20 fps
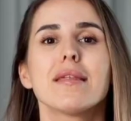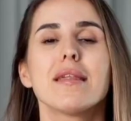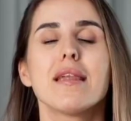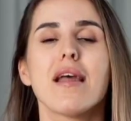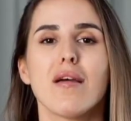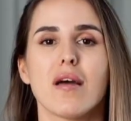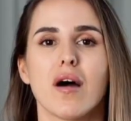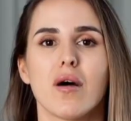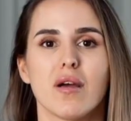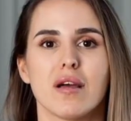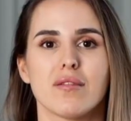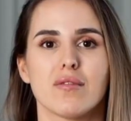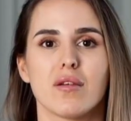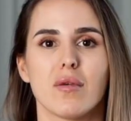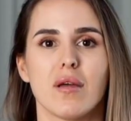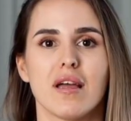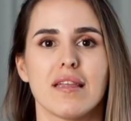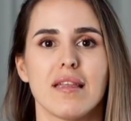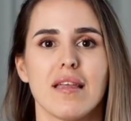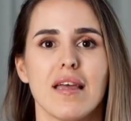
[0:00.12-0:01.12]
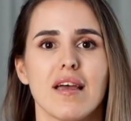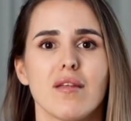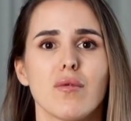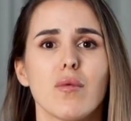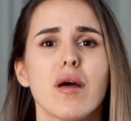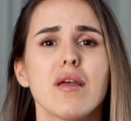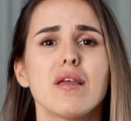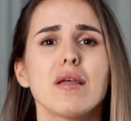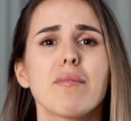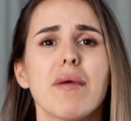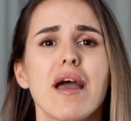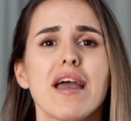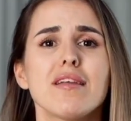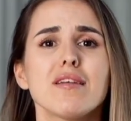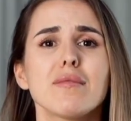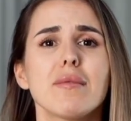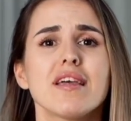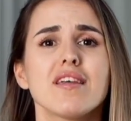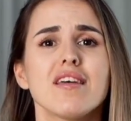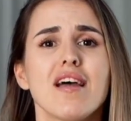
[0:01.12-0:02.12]
Hello everyone, and welcome back
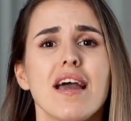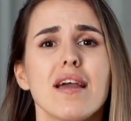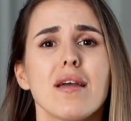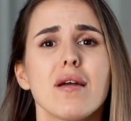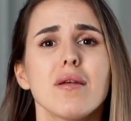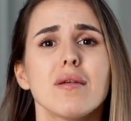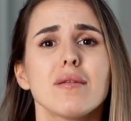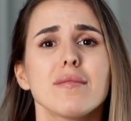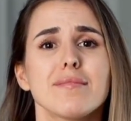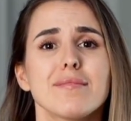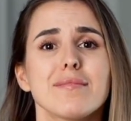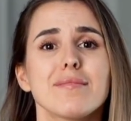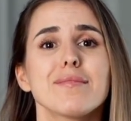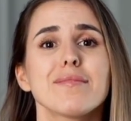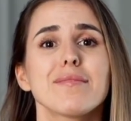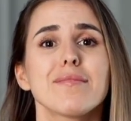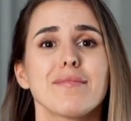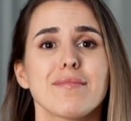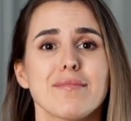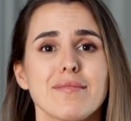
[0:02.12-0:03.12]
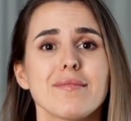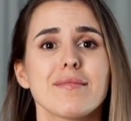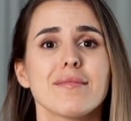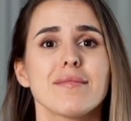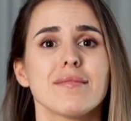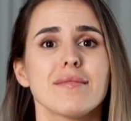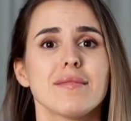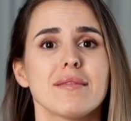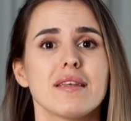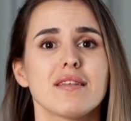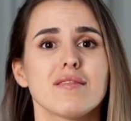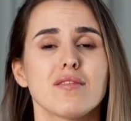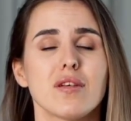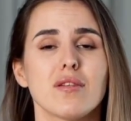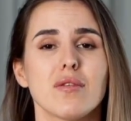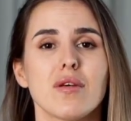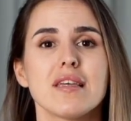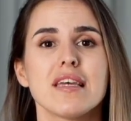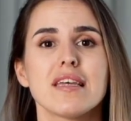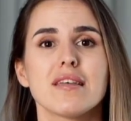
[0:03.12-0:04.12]
to my channel. If you're
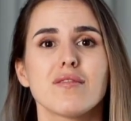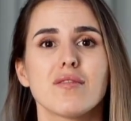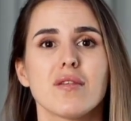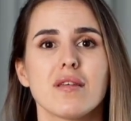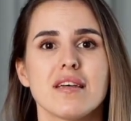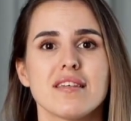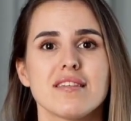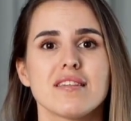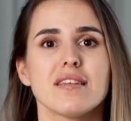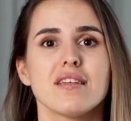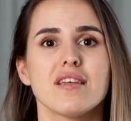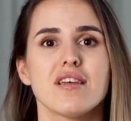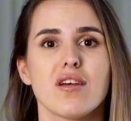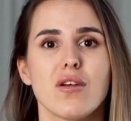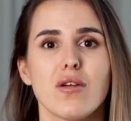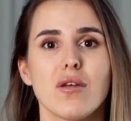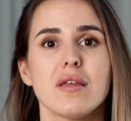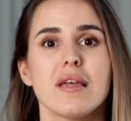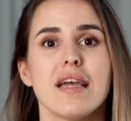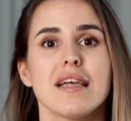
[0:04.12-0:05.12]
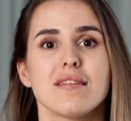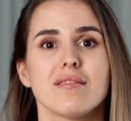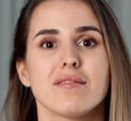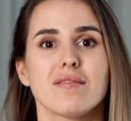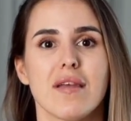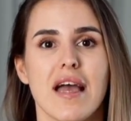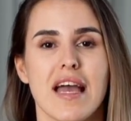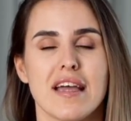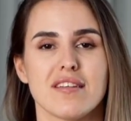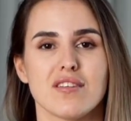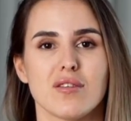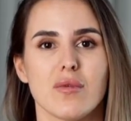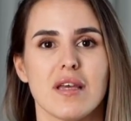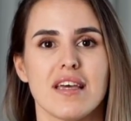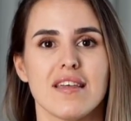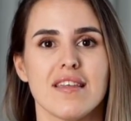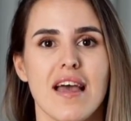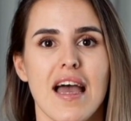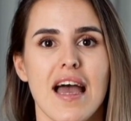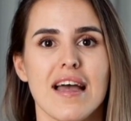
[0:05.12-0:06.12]
looking for a secure and fast
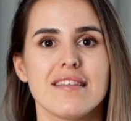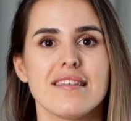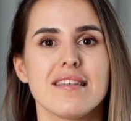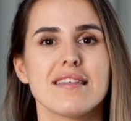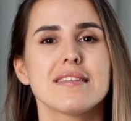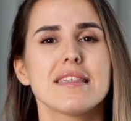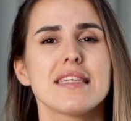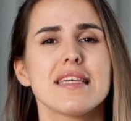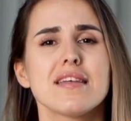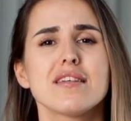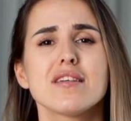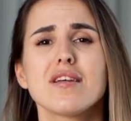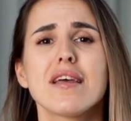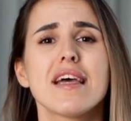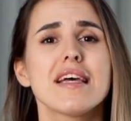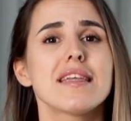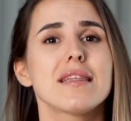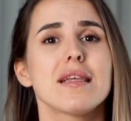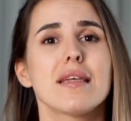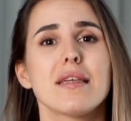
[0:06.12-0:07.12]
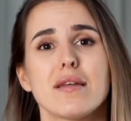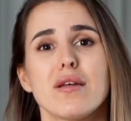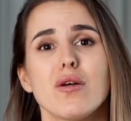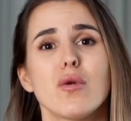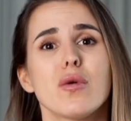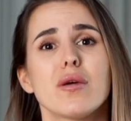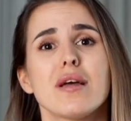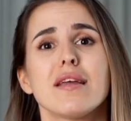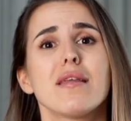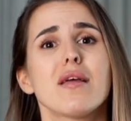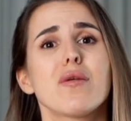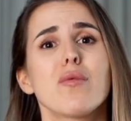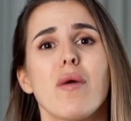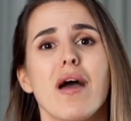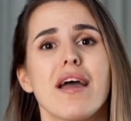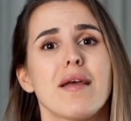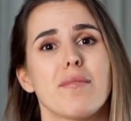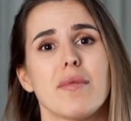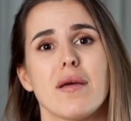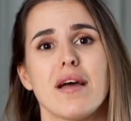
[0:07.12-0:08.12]
way to access the internet, you're in the
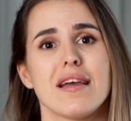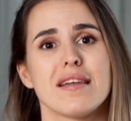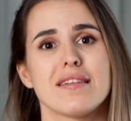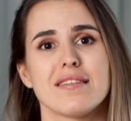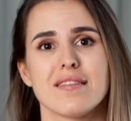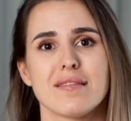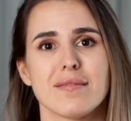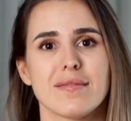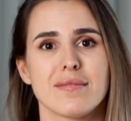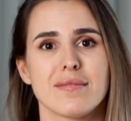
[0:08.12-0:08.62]
right place.